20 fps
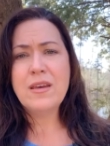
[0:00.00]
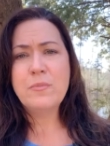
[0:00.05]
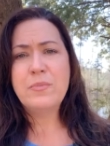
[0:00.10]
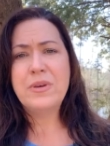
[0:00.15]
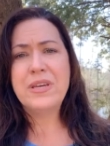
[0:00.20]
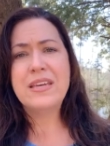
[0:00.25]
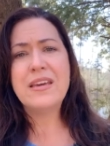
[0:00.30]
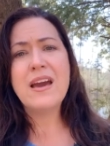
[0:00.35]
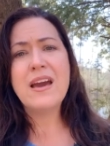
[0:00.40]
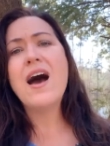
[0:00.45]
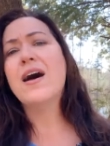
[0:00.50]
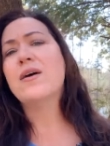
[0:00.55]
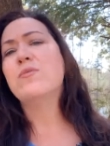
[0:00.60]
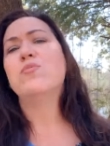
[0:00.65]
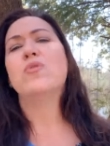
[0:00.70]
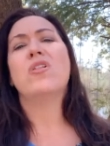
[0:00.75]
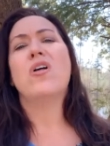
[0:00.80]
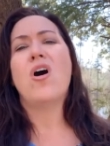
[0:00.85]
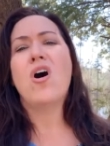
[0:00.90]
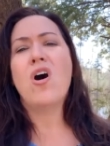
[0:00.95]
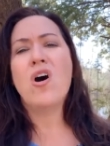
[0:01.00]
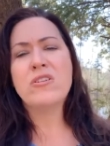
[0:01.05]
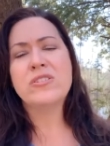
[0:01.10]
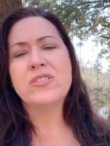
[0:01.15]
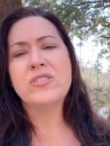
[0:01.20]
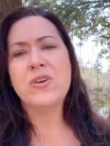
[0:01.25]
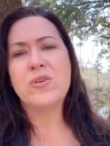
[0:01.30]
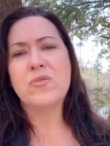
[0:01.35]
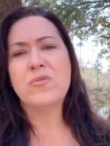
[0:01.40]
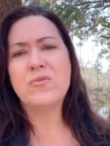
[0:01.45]
But God will
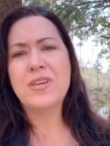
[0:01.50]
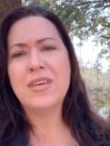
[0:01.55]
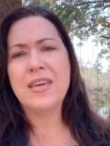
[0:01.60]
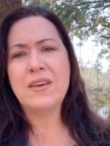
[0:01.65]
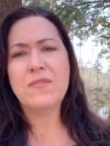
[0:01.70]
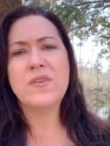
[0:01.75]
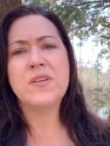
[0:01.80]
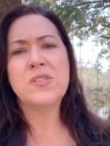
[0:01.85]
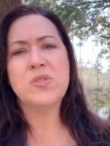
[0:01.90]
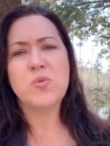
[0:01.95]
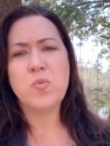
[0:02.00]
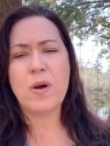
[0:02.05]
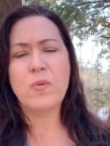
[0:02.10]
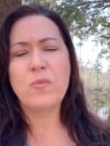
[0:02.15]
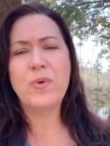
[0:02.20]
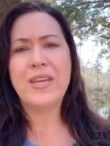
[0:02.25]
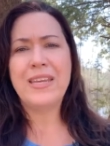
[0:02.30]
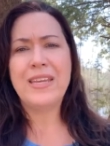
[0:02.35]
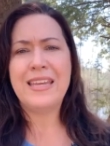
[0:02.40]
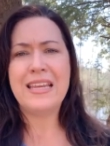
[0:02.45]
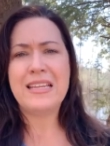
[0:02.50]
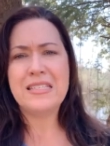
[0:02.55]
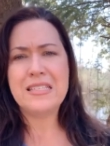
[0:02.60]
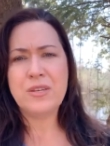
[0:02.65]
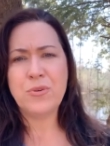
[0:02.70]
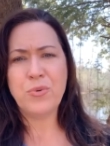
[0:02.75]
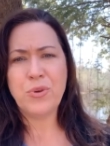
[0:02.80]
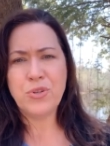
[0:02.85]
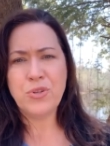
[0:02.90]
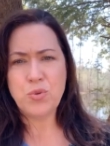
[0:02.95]
also give us what we need
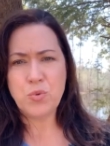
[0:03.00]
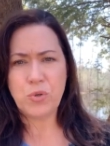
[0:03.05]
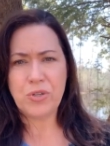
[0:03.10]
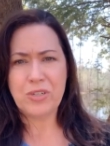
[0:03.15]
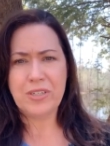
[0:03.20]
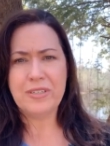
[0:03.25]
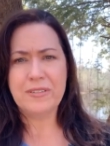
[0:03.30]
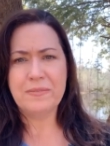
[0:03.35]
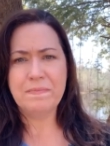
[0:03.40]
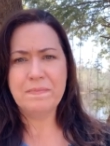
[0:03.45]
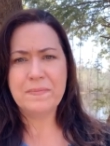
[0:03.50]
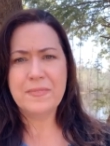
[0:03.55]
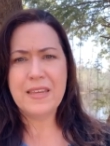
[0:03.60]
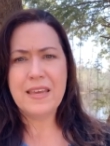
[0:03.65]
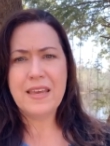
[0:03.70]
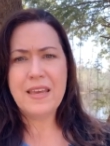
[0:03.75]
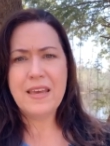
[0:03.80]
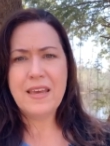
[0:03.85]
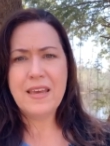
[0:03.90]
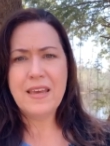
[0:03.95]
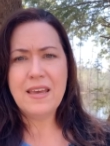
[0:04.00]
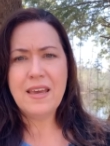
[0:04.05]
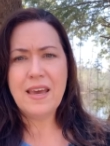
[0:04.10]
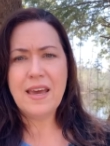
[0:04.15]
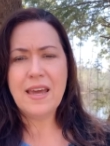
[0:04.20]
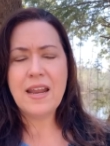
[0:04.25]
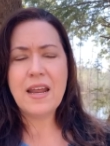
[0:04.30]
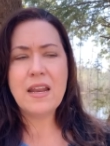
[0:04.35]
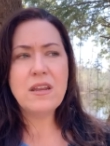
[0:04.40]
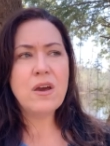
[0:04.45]
to endure.
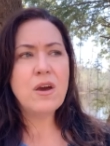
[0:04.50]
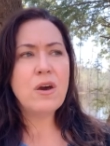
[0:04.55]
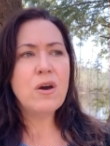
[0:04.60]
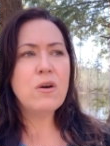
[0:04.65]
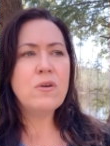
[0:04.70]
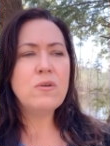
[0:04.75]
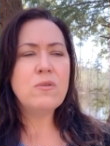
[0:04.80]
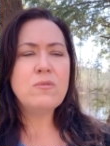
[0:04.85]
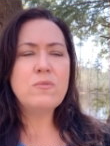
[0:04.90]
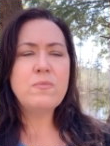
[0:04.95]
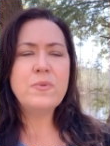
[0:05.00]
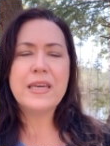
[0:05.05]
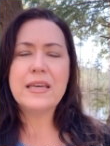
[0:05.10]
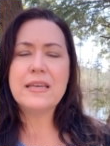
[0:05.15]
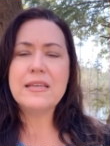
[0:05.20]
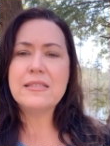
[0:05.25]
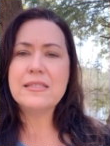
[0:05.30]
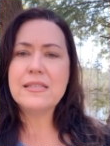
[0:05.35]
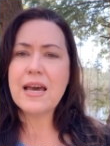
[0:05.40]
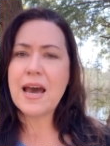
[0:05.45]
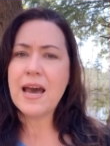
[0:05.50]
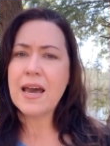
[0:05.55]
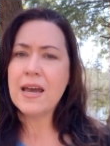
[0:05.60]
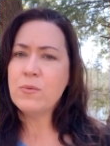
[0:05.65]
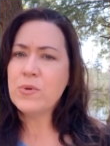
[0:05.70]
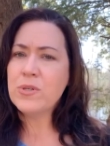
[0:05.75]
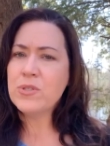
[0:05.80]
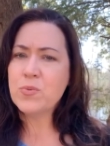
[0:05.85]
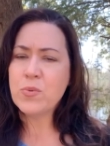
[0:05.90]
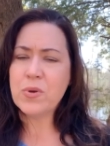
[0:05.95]
And I know, because I
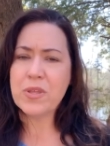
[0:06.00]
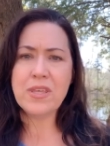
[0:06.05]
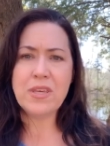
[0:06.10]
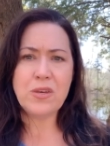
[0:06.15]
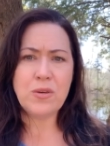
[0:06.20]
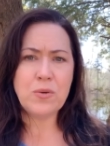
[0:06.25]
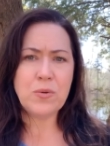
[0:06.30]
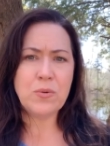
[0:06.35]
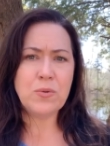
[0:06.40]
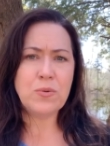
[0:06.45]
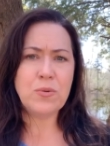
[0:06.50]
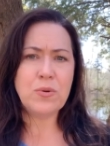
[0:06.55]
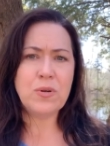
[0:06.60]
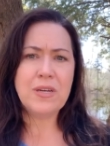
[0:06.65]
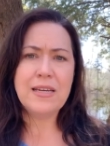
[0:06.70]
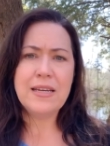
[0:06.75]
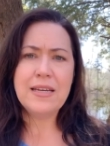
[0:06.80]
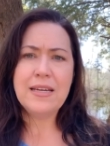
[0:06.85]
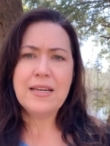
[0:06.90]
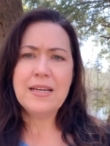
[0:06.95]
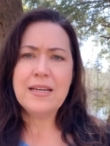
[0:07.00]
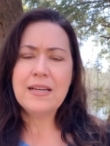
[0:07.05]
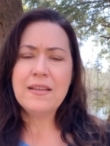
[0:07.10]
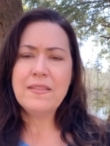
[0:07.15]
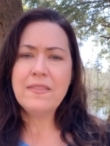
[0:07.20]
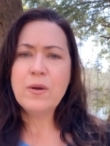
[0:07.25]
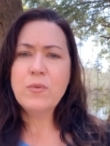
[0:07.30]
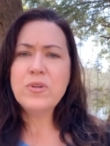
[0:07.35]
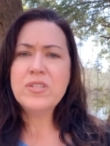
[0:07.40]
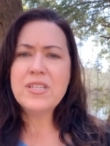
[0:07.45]
was with you,
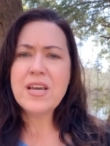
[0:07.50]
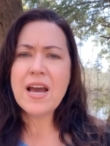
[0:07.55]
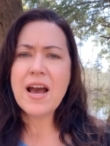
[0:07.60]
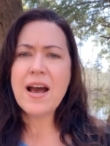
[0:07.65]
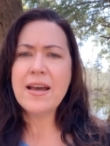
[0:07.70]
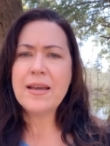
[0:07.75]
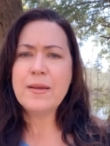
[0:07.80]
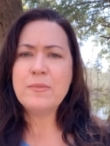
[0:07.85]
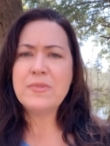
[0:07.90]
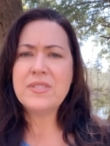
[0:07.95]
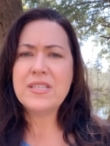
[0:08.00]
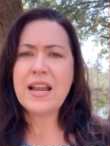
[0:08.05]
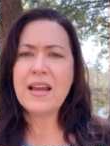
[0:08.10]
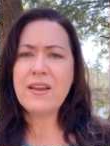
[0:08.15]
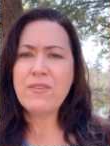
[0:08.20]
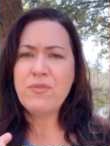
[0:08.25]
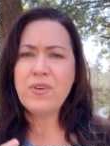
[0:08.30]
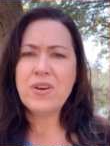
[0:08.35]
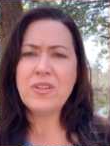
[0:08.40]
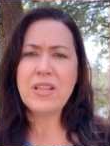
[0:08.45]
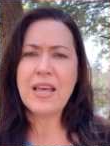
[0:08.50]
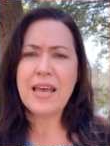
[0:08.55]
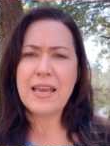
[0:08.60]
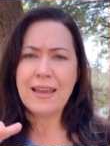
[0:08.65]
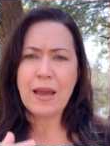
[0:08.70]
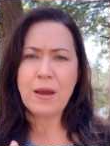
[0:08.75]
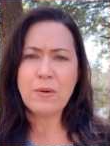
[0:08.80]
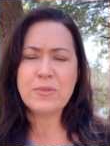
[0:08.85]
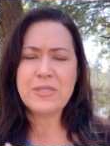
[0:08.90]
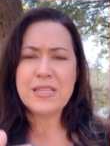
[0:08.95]
there were times that I felt like
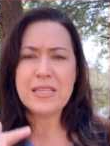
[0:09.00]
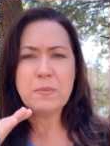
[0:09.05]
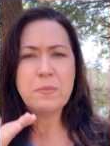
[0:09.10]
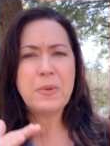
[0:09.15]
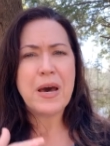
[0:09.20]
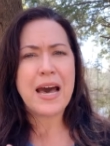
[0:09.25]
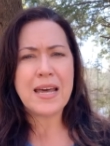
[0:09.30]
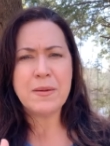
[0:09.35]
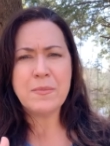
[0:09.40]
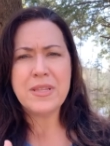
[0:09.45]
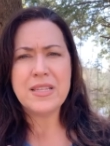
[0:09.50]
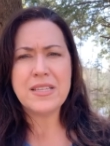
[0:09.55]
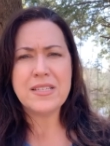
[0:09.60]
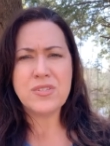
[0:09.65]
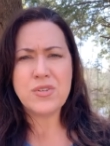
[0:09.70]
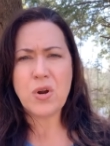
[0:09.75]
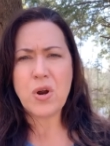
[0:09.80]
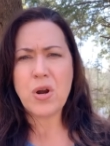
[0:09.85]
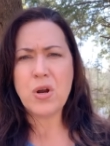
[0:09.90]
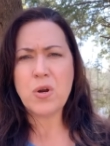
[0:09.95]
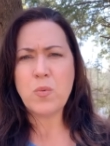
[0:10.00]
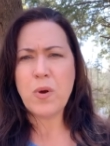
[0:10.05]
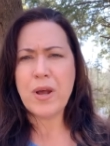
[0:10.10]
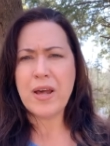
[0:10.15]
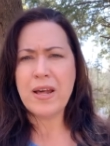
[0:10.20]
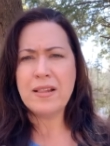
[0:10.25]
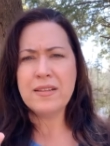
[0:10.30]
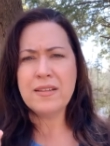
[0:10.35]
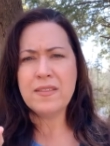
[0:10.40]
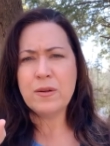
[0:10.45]
I was at the bottom of this dark
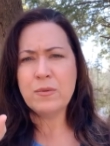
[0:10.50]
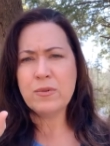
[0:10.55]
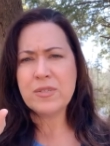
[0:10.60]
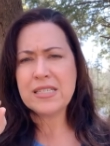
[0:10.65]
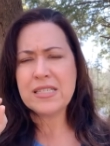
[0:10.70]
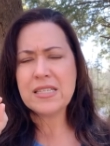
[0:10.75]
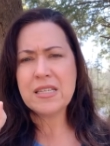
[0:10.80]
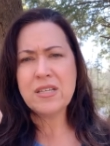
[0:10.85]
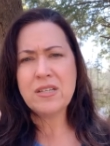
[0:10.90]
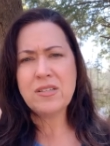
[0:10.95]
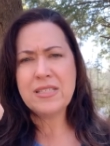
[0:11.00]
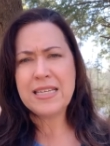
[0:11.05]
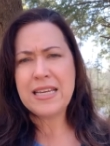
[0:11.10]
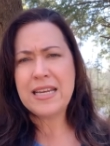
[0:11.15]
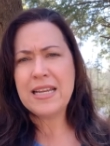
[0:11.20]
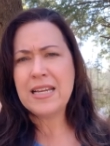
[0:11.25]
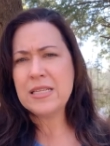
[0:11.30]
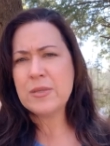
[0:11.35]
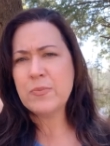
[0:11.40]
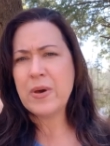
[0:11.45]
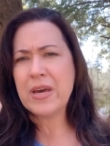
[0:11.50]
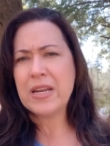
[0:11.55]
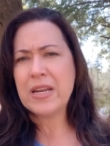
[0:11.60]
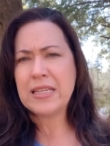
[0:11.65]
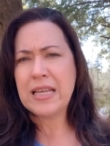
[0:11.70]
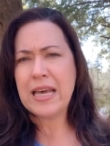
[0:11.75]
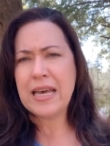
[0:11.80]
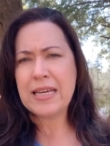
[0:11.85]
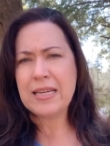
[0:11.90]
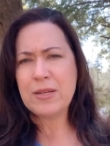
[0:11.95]
well, and there was this little teeny spot of
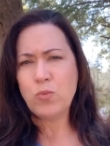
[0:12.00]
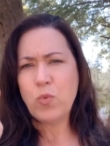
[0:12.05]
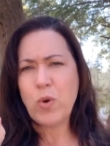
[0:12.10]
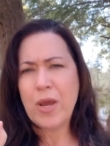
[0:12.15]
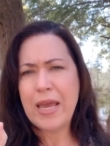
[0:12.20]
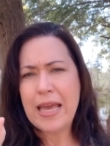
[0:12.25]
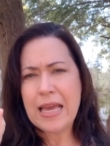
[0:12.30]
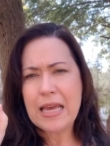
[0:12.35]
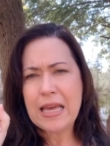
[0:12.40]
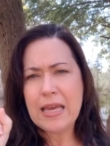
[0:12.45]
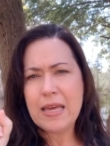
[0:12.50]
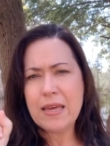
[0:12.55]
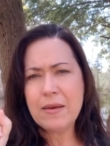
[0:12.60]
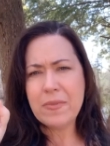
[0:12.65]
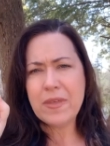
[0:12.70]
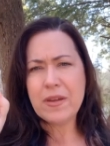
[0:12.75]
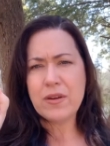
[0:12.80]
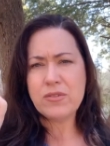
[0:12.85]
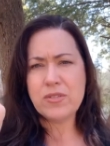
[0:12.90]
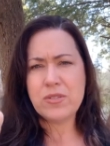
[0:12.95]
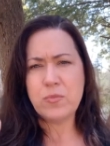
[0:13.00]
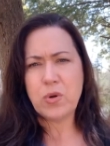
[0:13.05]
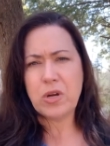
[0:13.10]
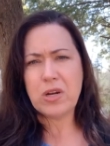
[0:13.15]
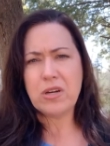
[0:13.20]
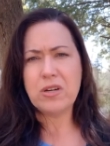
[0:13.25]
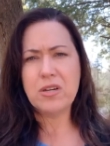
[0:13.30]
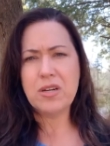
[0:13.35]
light way up there somewhere.